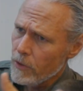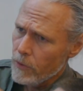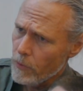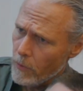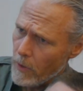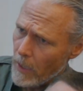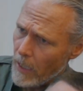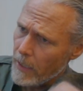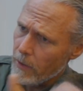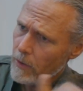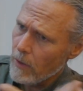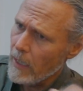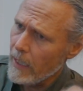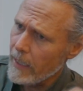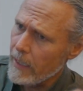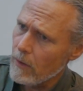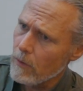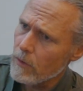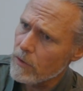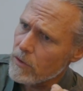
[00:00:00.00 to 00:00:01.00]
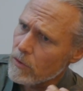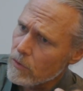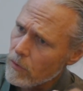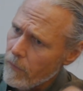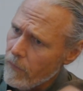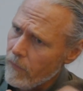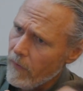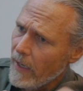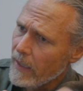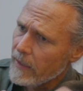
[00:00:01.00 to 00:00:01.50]
You guys like also to
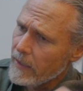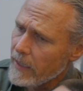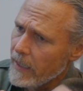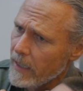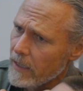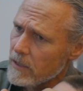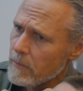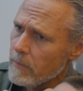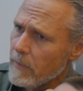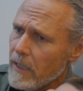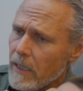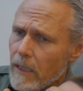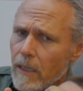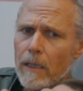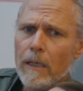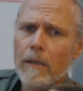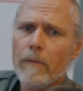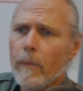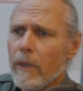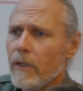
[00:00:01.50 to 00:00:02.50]
fight against me